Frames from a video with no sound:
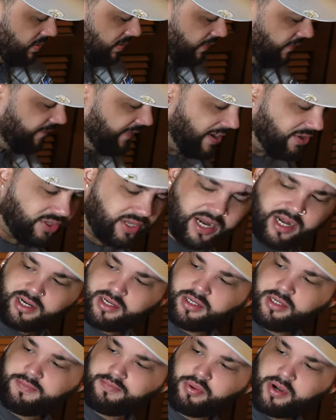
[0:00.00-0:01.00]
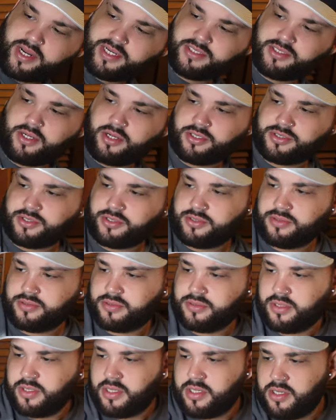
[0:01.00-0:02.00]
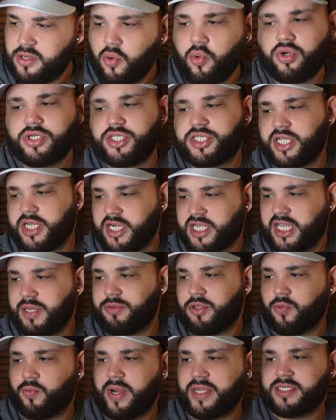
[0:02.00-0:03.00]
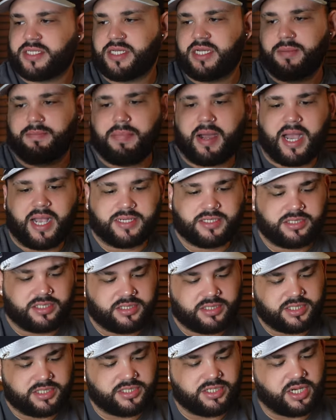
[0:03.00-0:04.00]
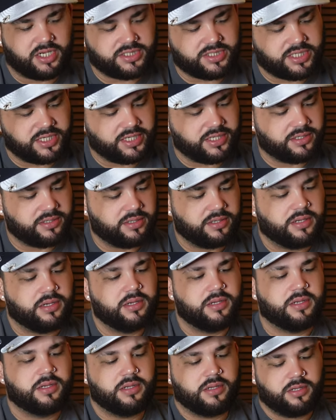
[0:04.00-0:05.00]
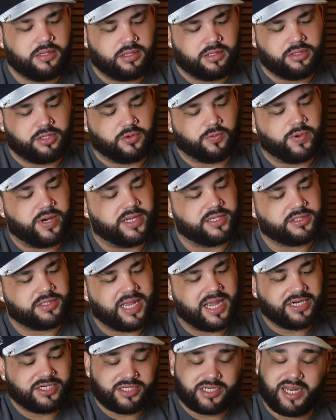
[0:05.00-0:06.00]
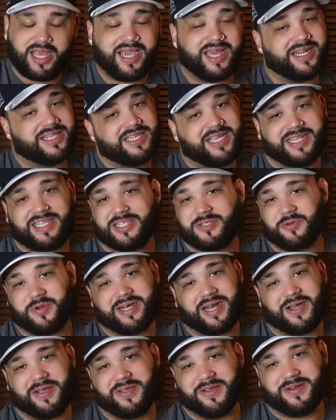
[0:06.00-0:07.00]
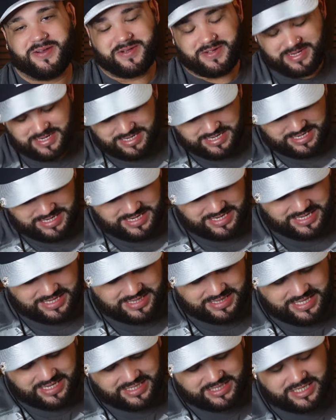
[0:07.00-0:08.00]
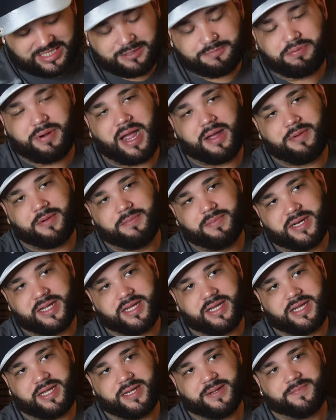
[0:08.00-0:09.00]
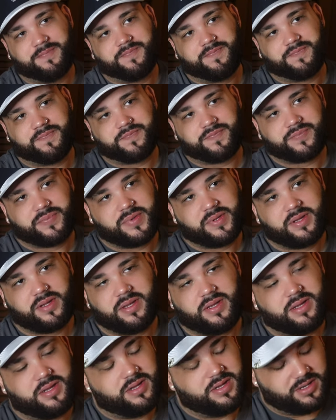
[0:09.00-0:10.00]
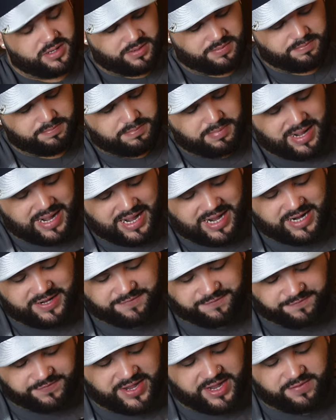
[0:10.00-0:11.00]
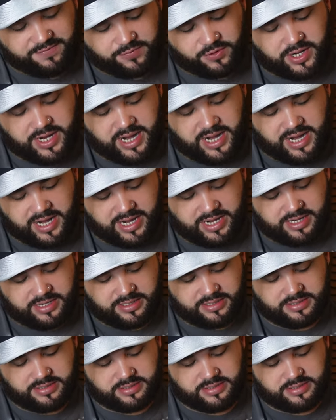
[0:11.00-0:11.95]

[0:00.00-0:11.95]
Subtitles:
Found it at a good price also. We're just gonna keep the rest in the box since y'all seen the rest. Actually, I gotta take this one out, y'all. This is probably my favorite hat